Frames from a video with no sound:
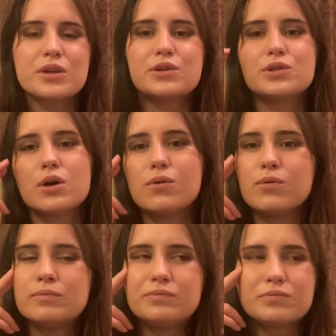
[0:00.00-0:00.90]
so
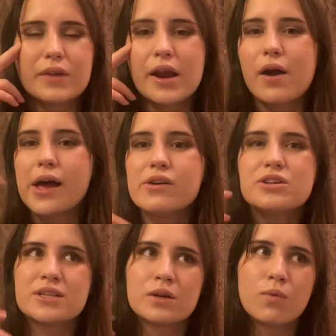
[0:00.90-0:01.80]
i don't know i
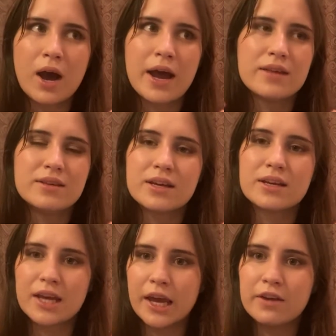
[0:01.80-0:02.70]
understand why i think it
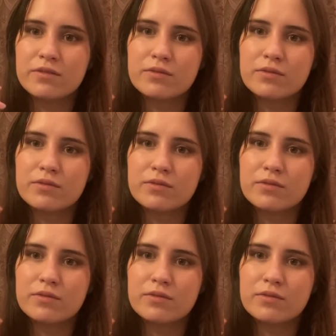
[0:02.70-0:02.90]
gave